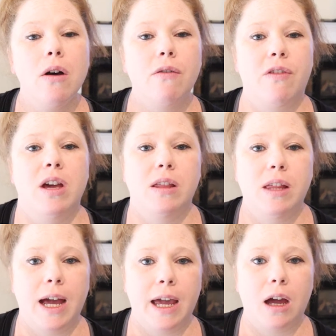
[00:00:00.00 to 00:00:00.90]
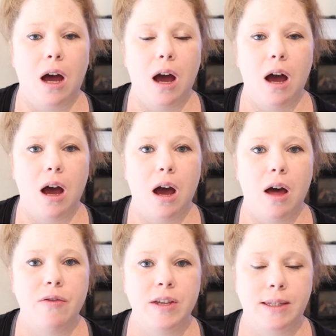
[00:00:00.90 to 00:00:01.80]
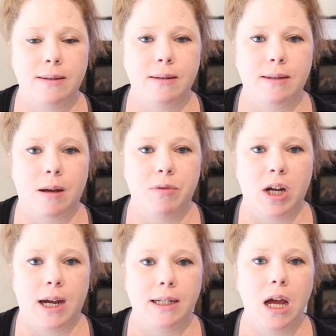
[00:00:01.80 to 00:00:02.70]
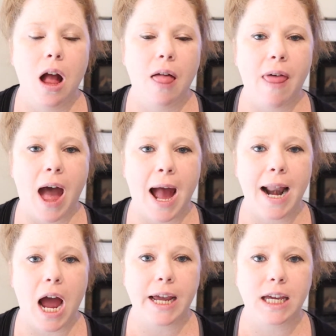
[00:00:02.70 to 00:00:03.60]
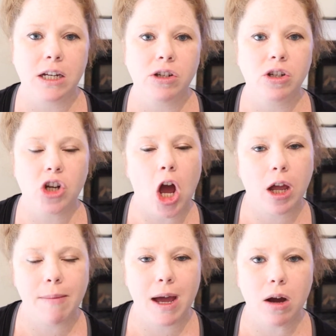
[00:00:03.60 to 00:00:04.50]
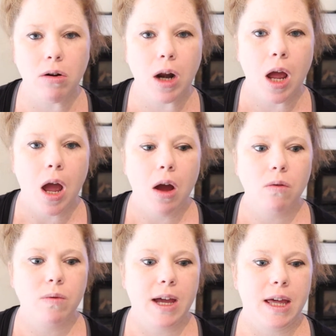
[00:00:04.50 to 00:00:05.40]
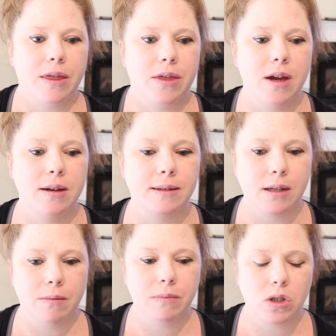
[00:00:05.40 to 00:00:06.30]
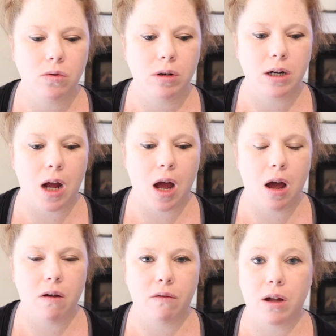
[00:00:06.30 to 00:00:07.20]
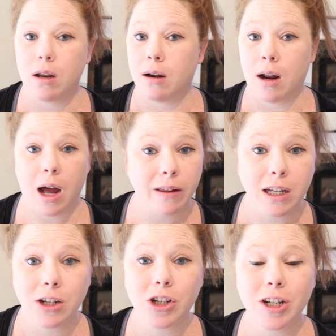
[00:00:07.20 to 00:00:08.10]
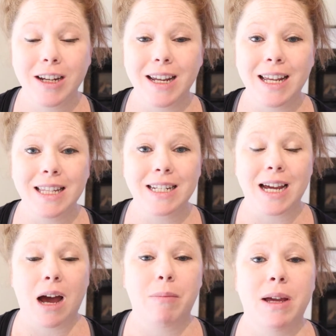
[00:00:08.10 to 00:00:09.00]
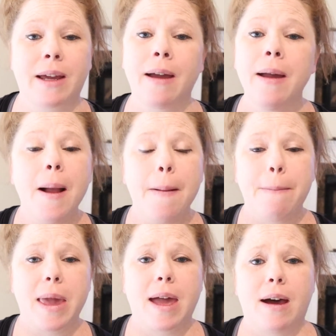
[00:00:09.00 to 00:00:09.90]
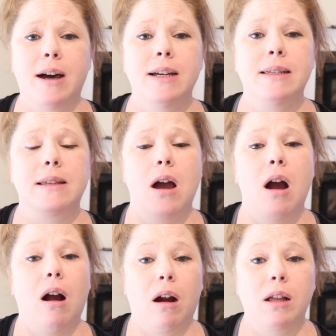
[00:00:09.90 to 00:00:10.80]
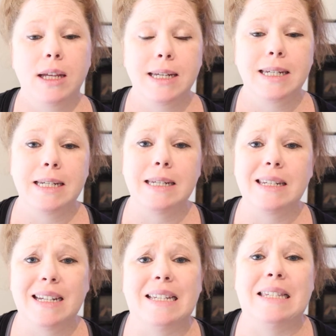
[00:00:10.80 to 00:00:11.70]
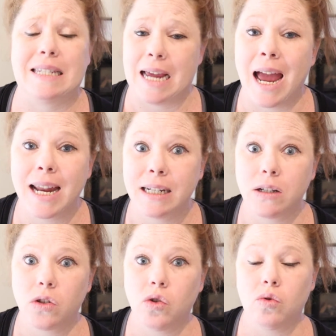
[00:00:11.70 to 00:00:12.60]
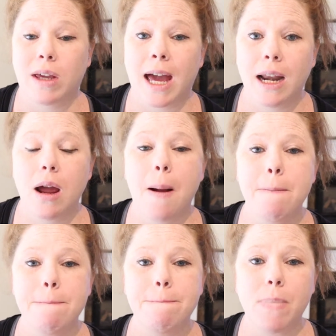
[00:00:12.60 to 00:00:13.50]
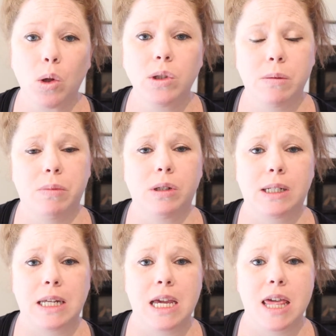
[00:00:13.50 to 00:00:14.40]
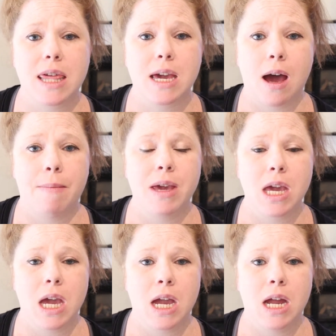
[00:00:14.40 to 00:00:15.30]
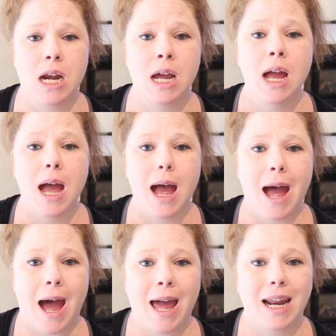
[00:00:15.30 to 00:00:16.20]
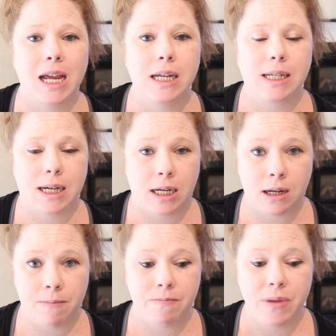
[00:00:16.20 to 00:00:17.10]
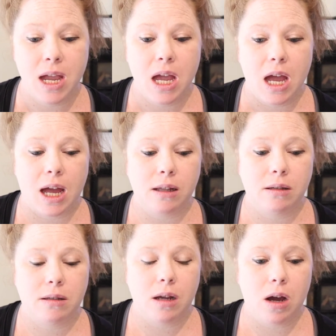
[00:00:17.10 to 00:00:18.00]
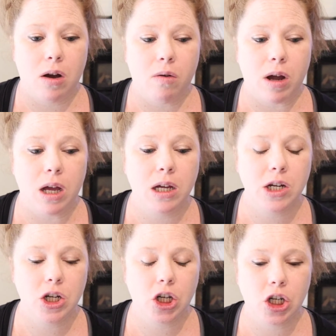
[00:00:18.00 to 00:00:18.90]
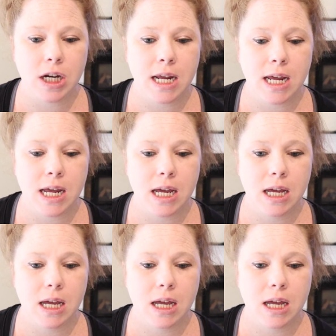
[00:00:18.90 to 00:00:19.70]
feel like this is a subject that I can talk about with some sort of knowledge in the topic, because Arlington does tend to get multiple teeth coming in at a time. And so she